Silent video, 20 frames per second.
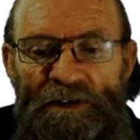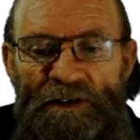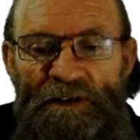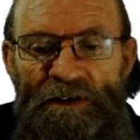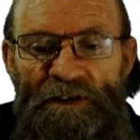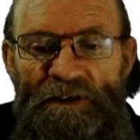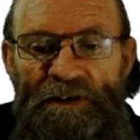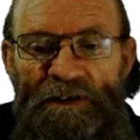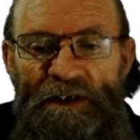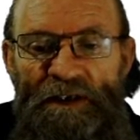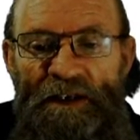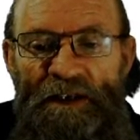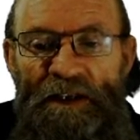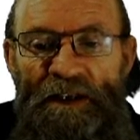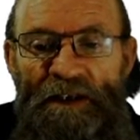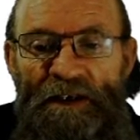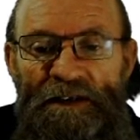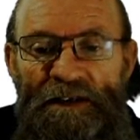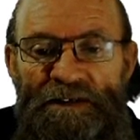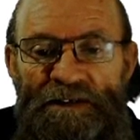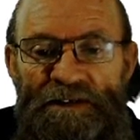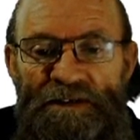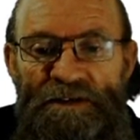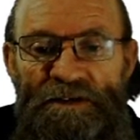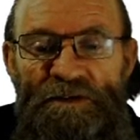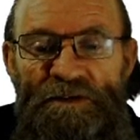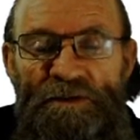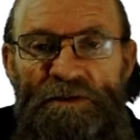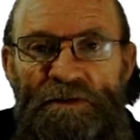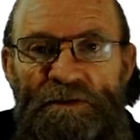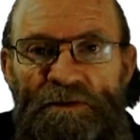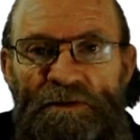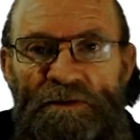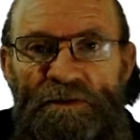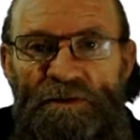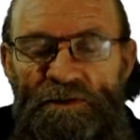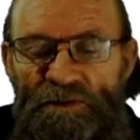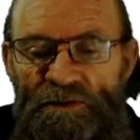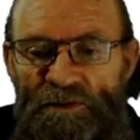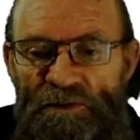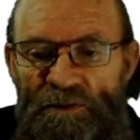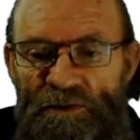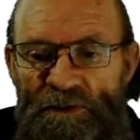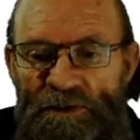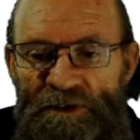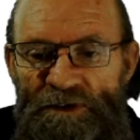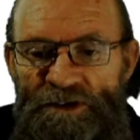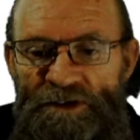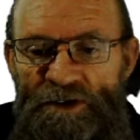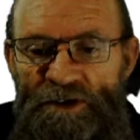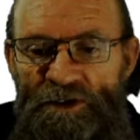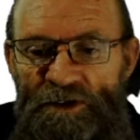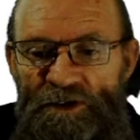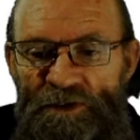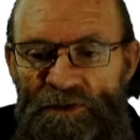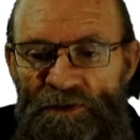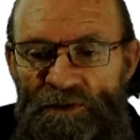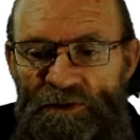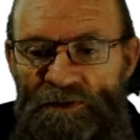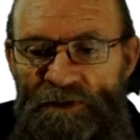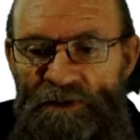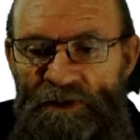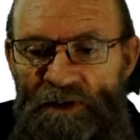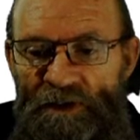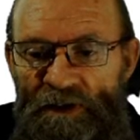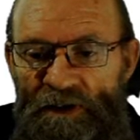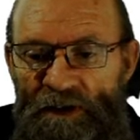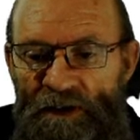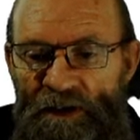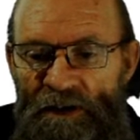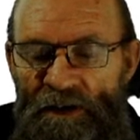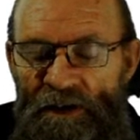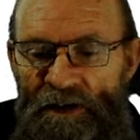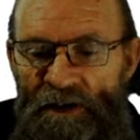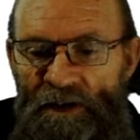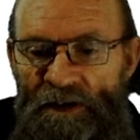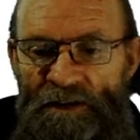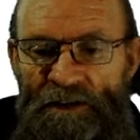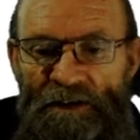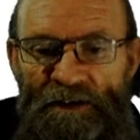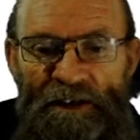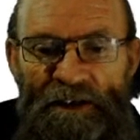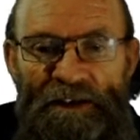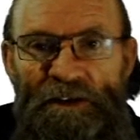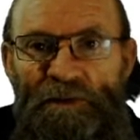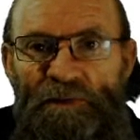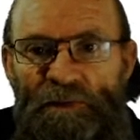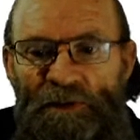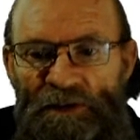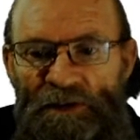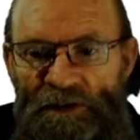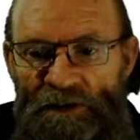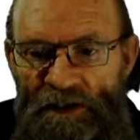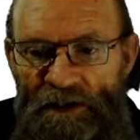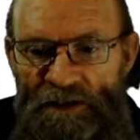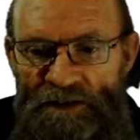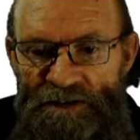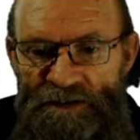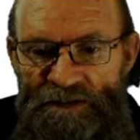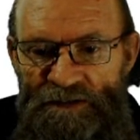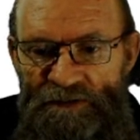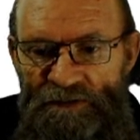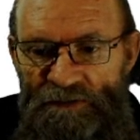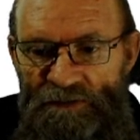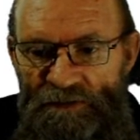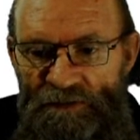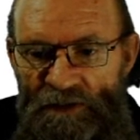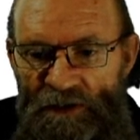the analysis tool will show you, the data flow analysis tool,